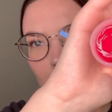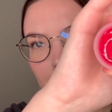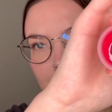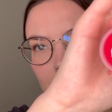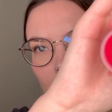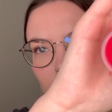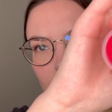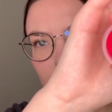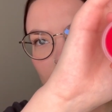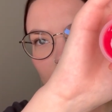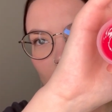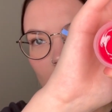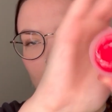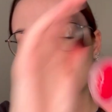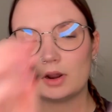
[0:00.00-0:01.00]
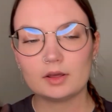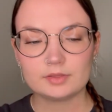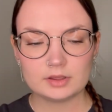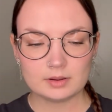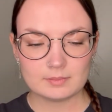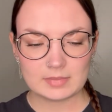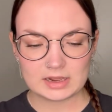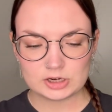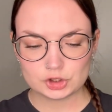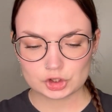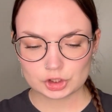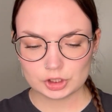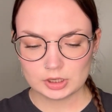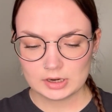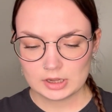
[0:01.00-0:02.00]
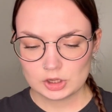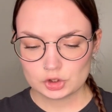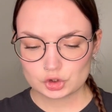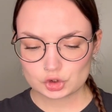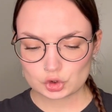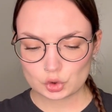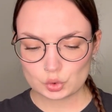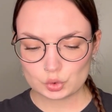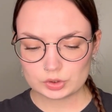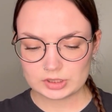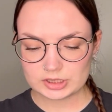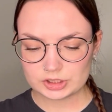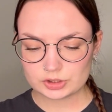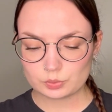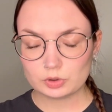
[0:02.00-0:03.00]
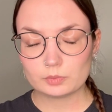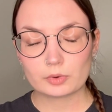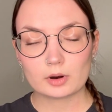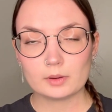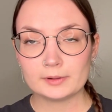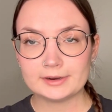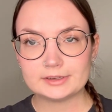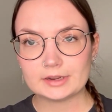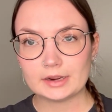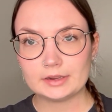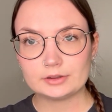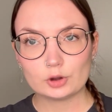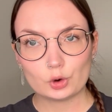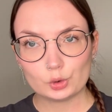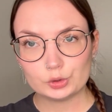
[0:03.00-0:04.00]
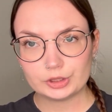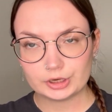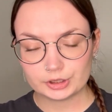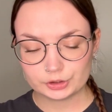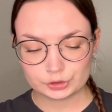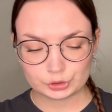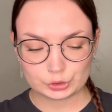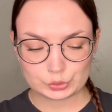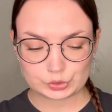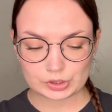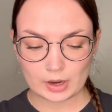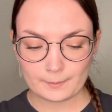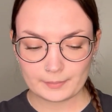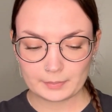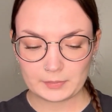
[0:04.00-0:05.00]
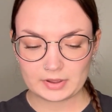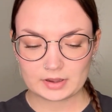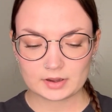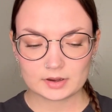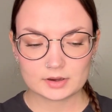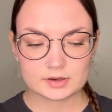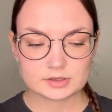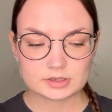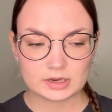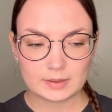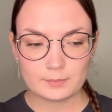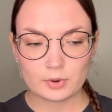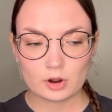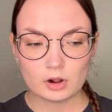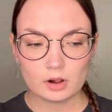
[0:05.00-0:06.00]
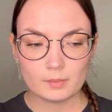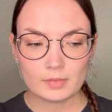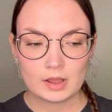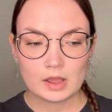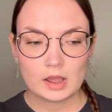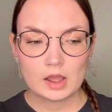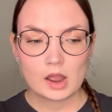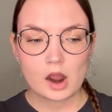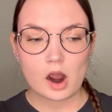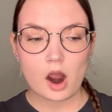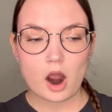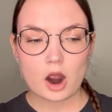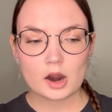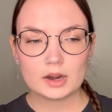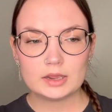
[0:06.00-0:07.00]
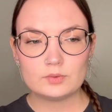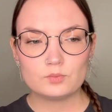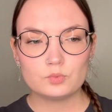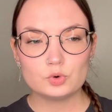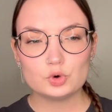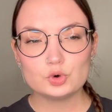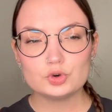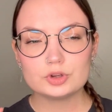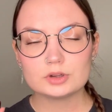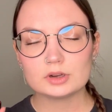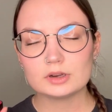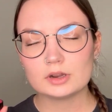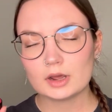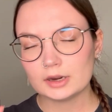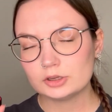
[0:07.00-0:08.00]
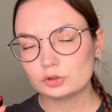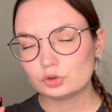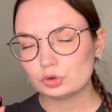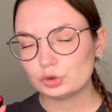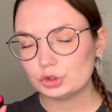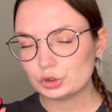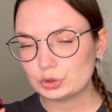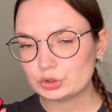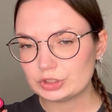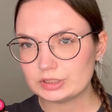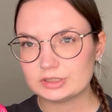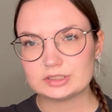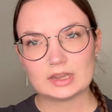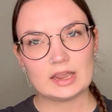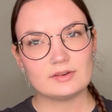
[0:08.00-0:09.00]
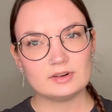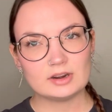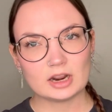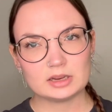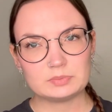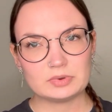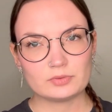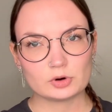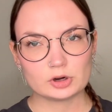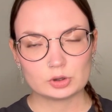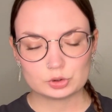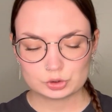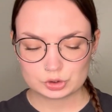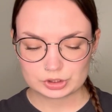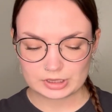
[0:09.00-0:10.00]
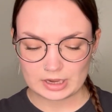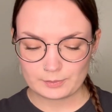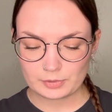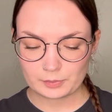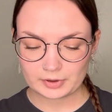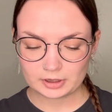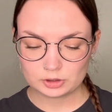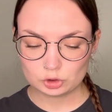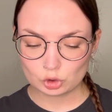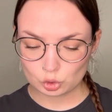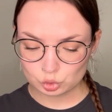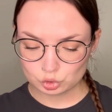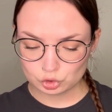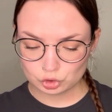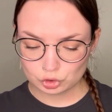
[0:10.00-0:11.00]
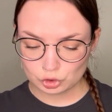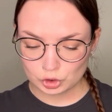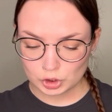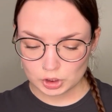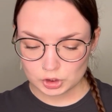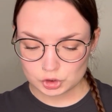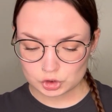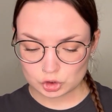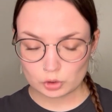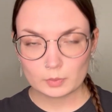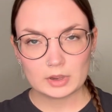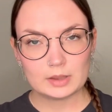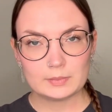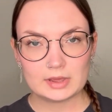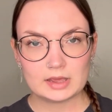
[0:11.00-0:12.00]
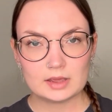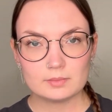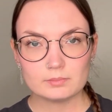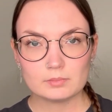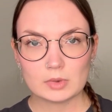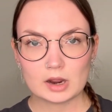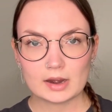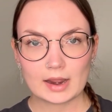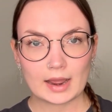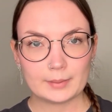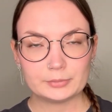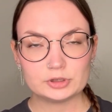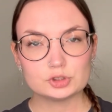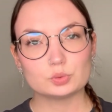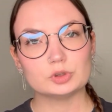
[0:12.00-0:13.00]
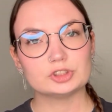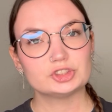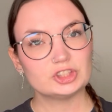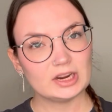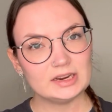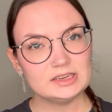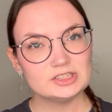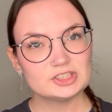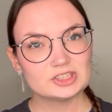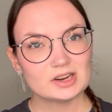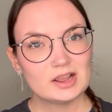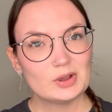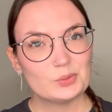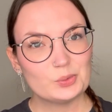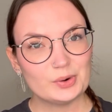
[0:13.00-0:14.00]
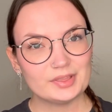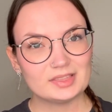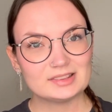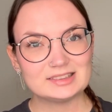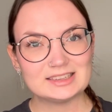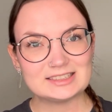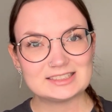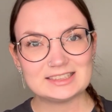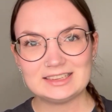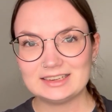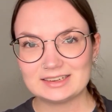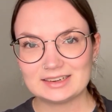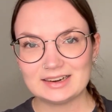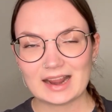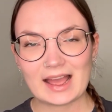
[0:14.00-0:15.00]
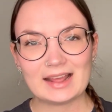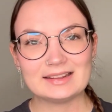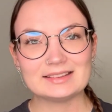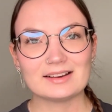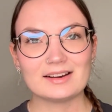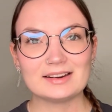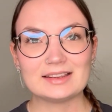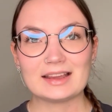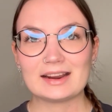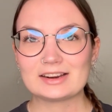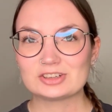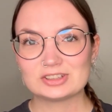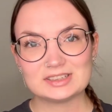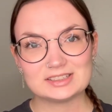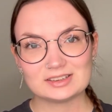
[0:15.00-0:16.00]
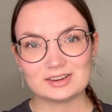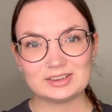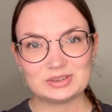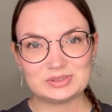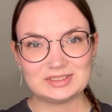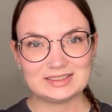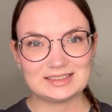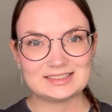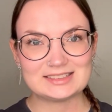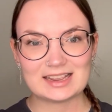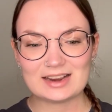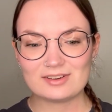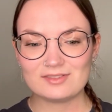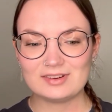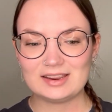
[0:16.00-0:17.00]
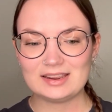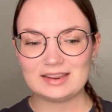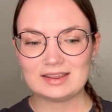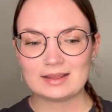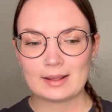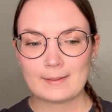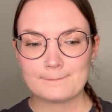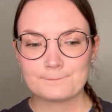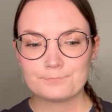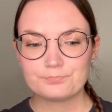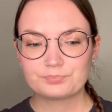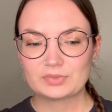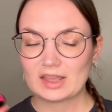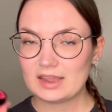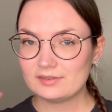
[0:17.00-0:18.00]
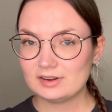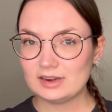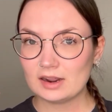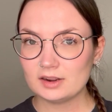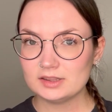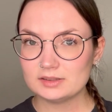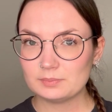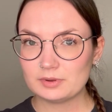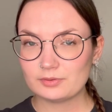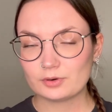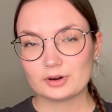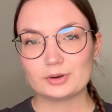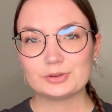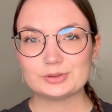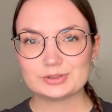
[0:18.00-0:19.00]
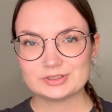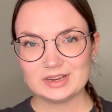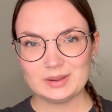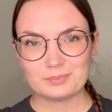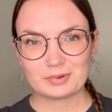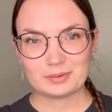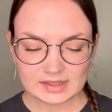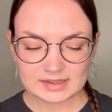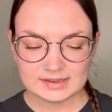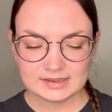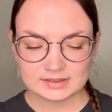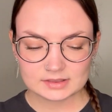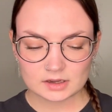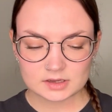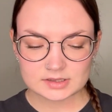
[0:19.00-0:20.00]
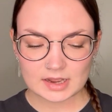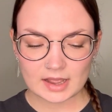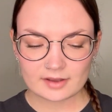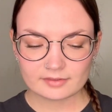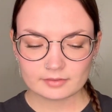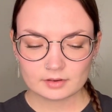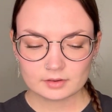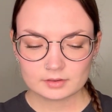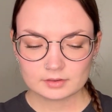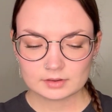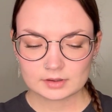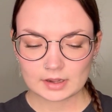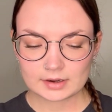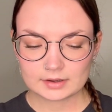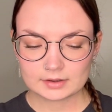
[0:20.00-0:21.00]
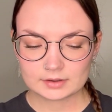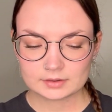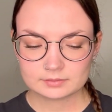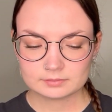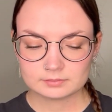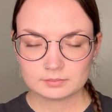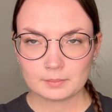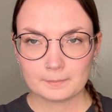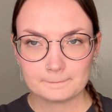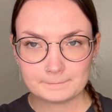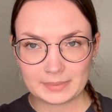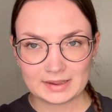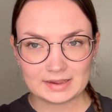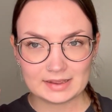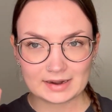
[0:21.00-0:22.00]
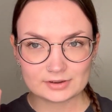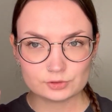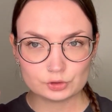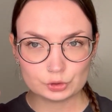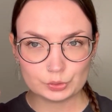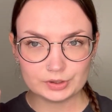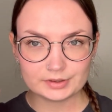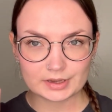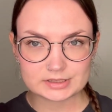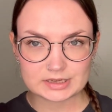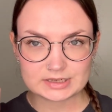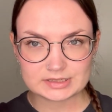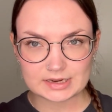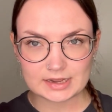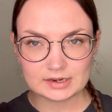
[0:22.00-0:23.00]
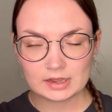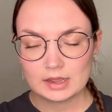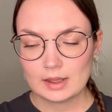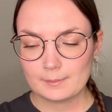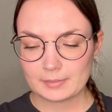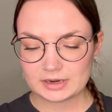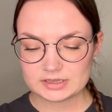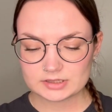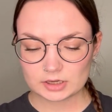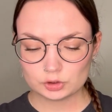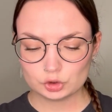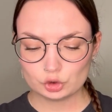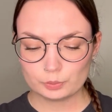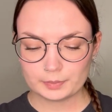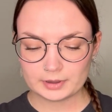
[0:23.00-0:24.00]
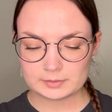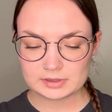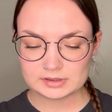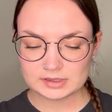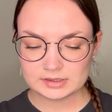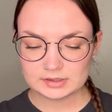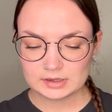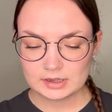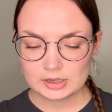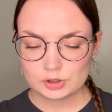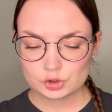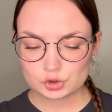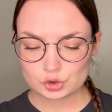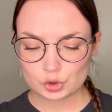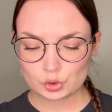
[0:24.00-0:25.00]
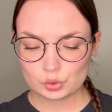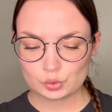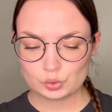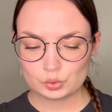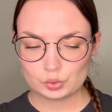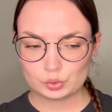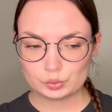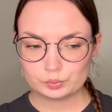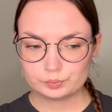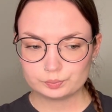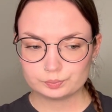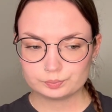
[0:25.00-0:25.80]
but nothing major. So this will probably take the whole year to use up, because lip balm, I would like to use it every night before I go to sleep, but I don't. So maybe my habits will change with this year and I can actually start using this every night before I go to sleep. It does have like pinkiness to it, as I said, but it's not too pigmented, so